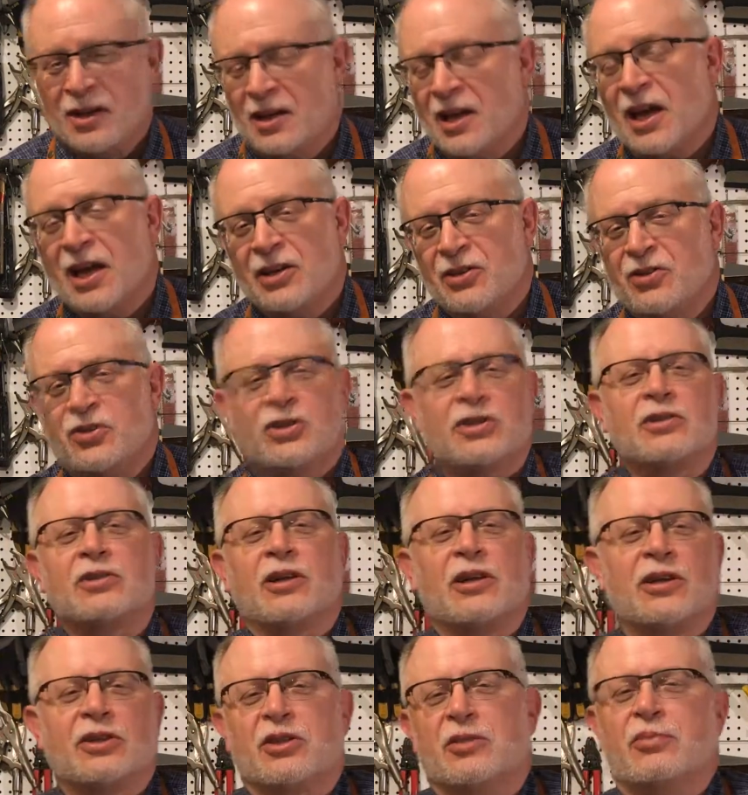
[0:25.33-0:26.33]
And just
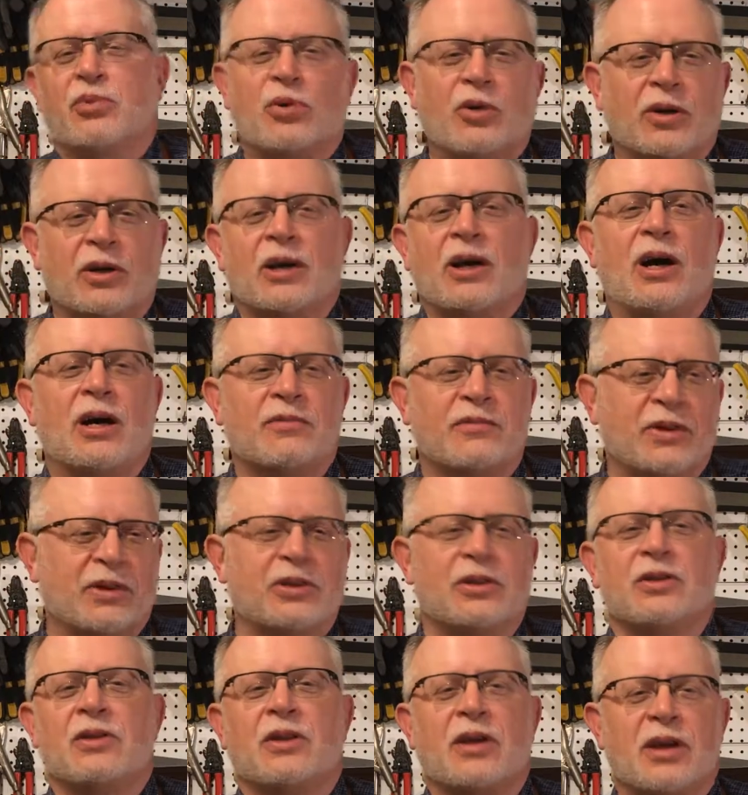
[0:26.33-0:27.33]
like the poor convict
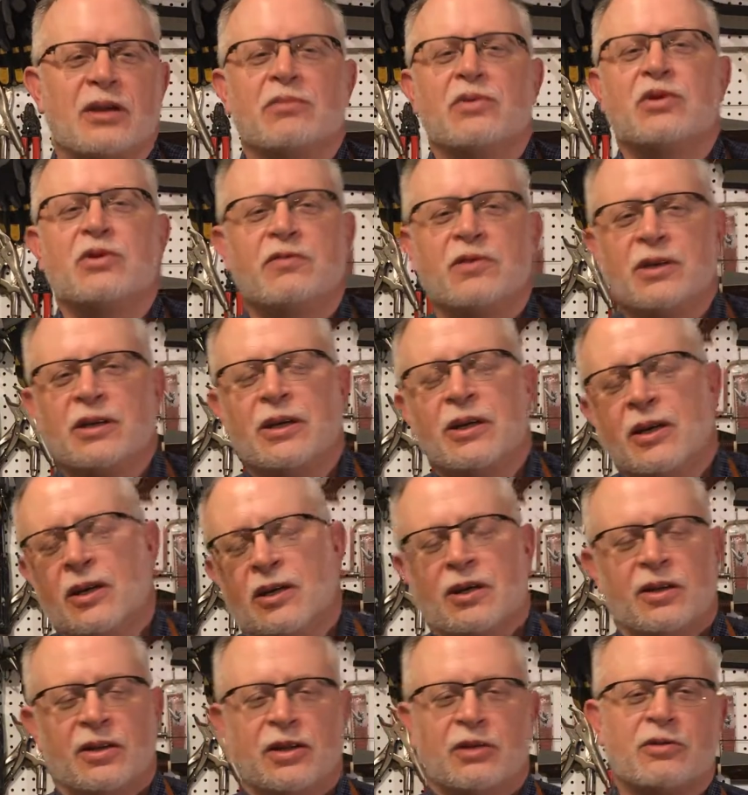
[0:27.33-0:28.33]
in that movie,
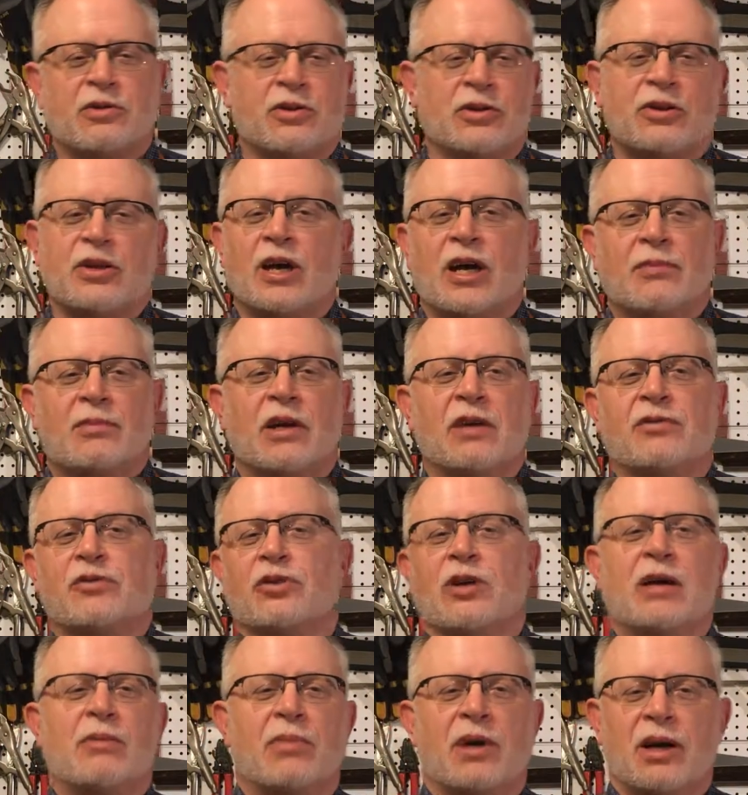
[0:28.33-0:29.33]
there was a time after
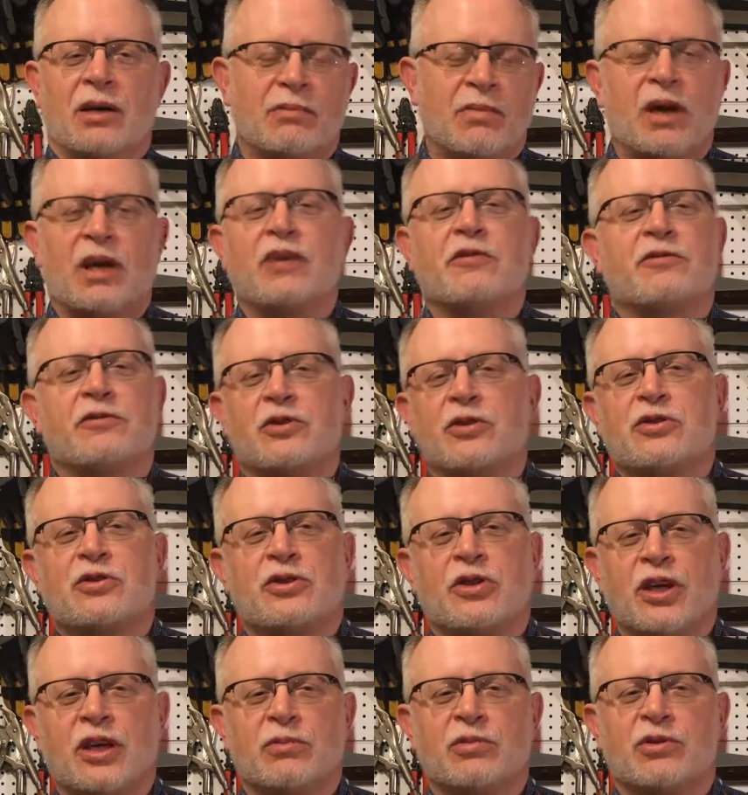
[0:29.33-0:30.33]
I bought my first
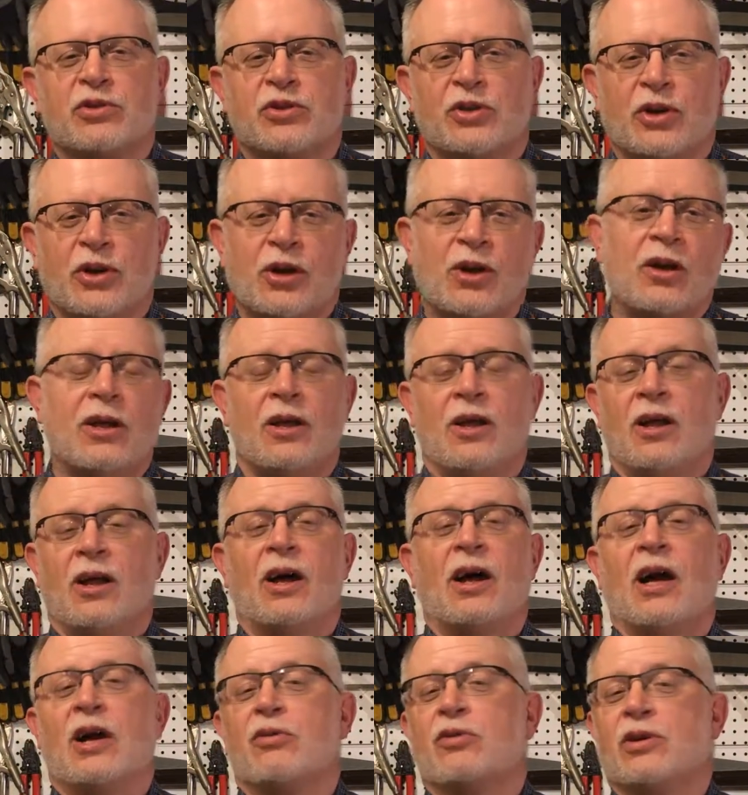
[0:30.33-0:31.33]
table saw,
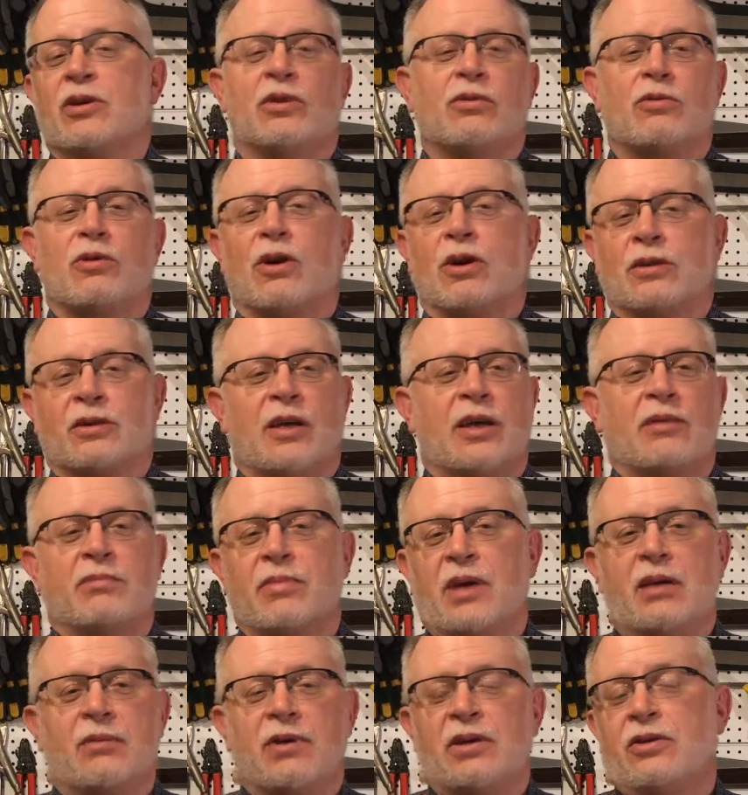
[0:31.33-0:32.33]
I wanted to walk that
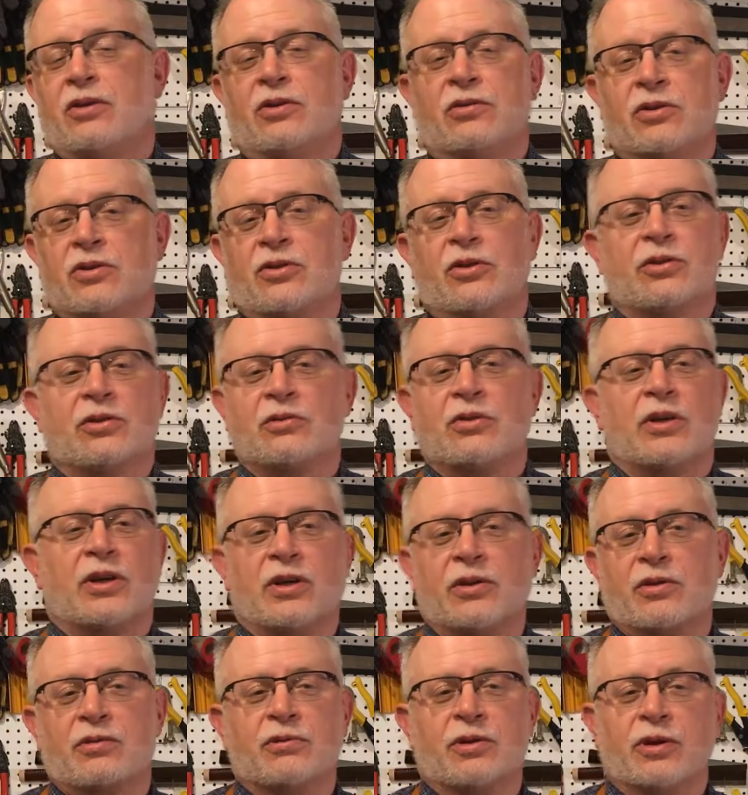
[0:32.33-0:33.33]
baby to its own
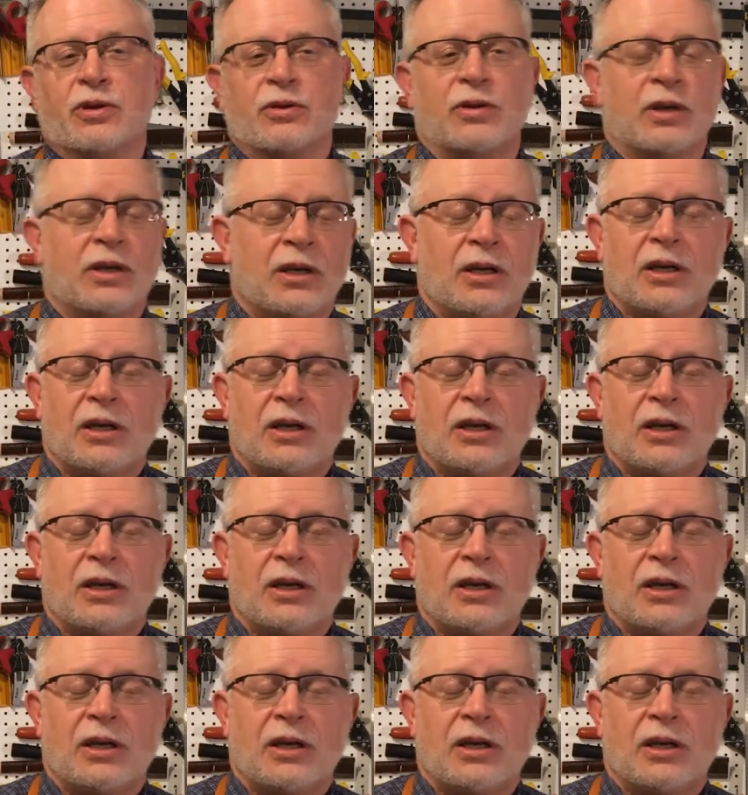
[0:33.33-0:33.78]
death row.